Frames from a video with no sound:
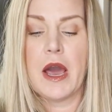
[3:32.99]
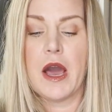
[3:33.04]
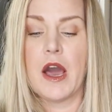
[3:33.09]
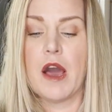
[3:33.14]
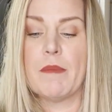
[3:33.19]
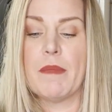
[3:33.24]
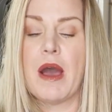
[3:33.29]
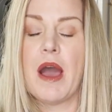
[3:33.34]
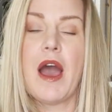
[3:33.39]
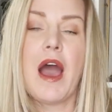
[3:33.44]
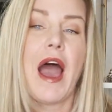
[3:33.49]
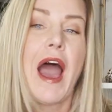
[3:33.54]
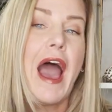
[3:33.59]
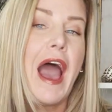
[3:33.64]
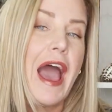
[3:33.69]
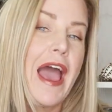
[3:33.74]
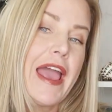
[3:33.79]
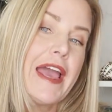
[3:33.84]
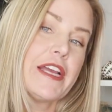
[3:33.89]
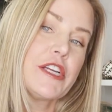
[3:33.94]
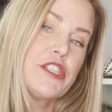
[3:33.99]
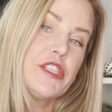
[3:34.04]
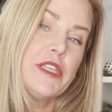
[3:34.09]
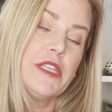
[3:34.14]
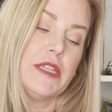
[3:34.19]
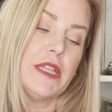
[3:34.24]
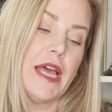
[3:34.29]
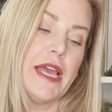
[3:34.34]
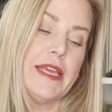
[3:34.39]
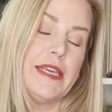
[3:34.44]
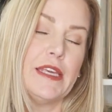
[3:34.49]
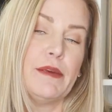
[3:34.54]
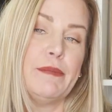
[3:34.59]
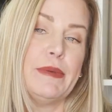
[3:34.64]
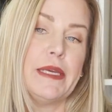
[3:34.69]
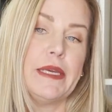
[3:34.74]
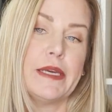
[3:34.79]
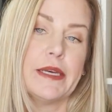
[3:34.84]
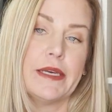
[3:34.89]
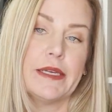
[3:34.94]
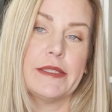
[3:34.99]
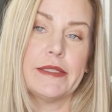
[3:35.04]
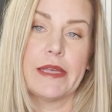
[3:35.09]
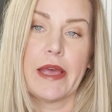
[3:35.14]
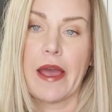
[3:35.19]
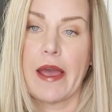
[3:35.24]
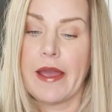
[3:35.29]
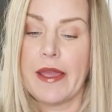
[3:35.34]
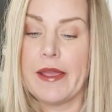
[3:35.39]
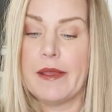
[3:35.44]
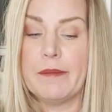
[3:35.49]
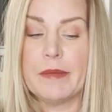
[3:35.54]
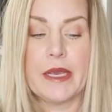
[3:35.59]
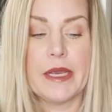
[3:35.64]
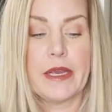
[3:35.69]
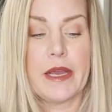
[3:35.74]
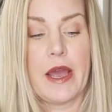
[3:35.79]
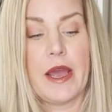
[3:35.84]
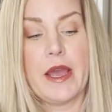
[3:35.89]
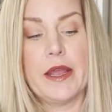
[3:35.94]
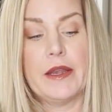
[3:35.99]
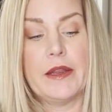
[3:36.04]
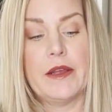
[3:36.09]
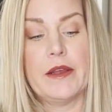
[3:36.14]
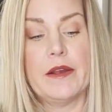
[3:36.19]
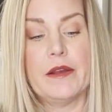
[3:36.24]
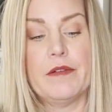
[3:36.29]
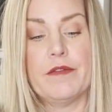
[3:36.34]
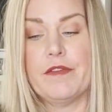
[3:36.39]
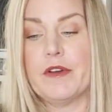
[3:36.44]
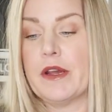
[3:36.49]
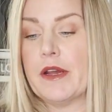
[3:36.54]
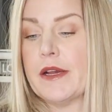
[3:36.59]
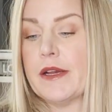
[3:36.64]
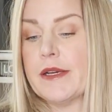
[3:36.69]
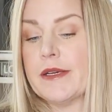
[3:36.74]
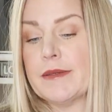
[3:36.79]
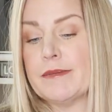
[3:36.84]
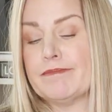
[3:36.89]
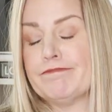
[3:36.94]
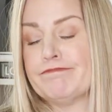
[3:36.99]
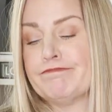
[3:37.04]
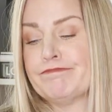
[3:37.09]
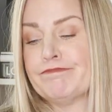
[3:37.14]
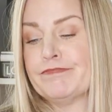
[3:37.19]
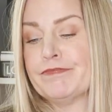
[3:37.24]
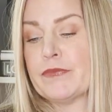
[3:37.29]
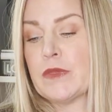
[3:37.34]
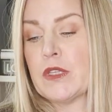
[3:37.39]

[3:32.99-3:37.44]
I actually like it because I'm kind of, I